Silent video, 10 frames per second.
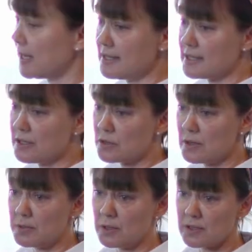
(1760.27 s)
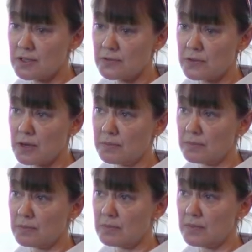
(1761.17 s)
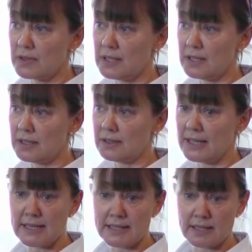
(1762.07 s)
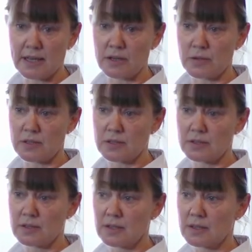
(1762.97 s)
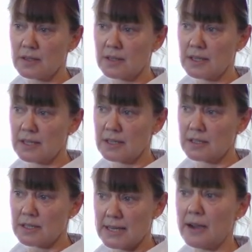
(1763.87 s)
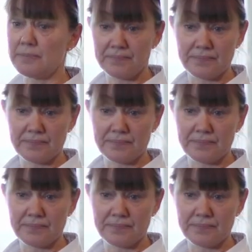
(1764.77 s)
case history books from the late 1800s to now.